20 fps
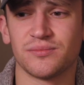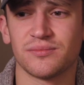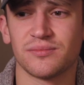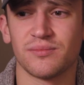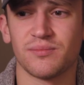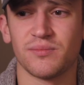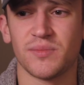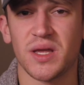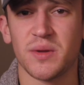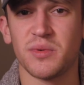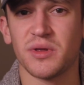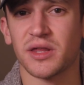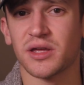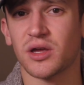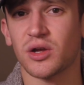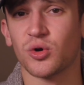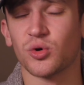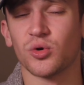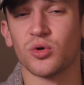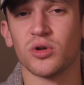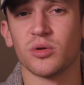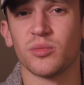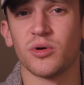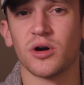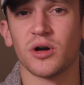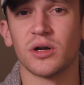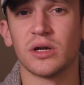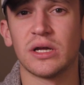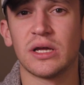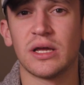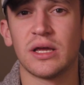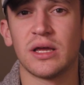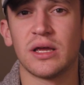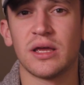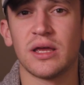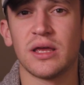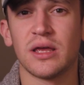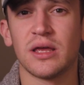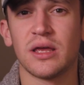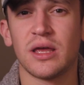maybe like a granola bar.
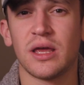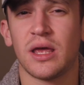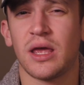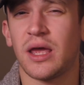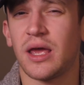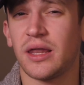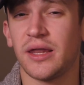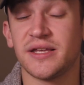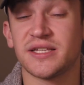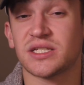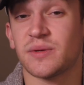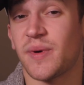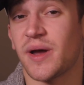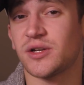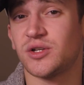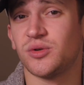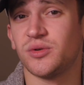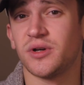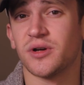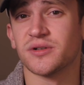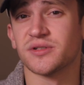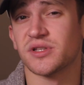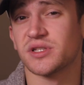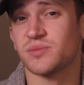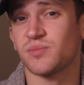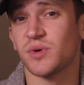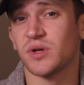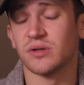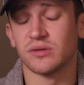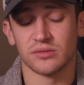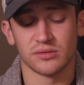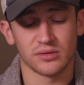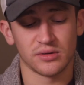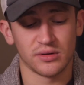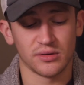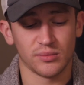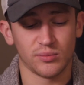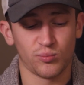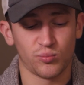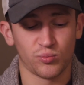At least in my 2 years, it's been
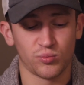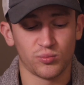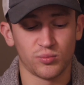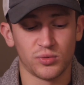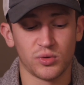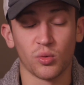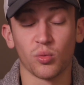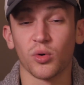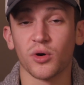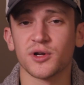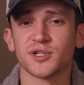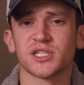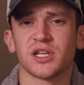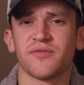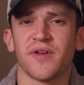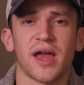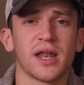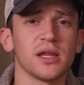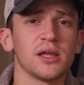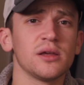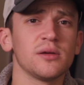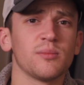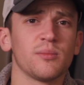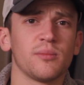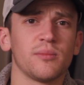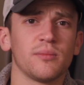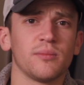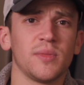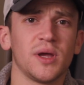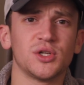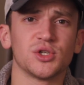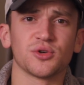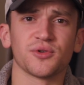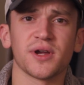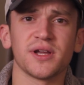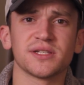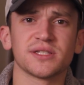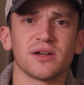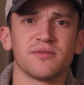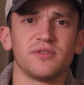the worst of any major
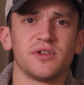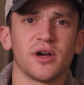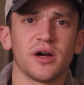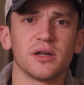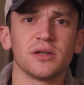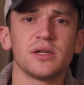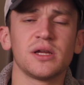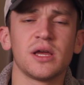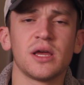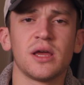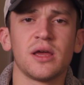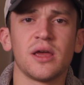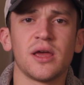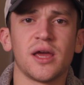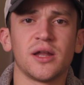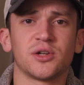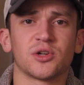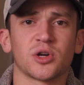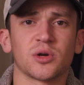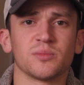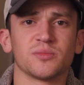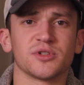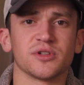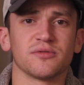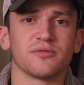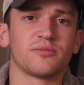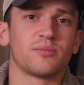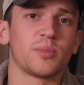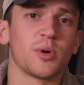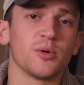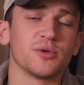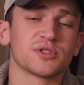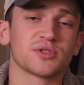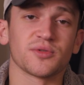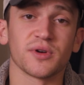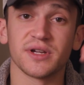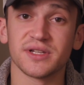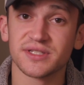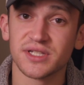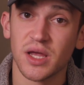race I've done in terms of
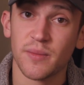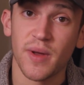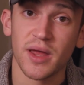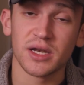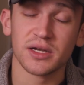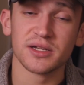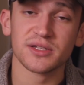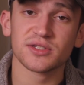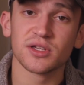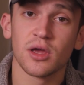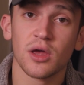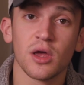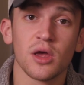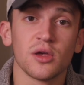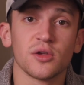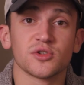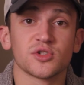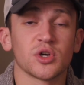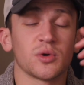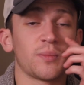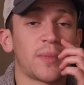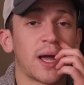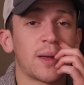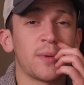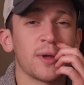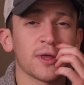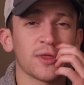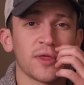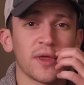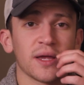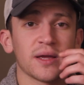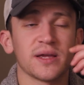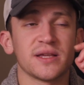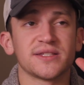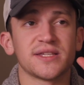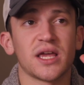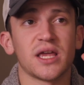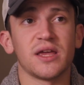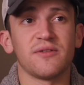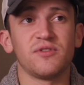post-race amenities. So my big thing is
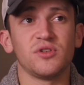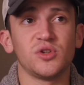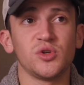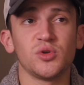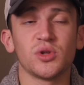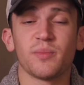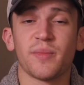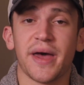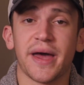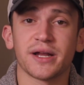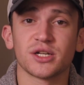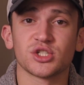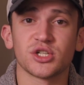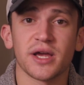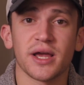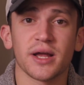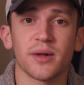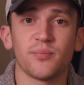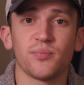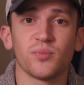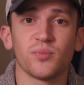that if you do the bag check,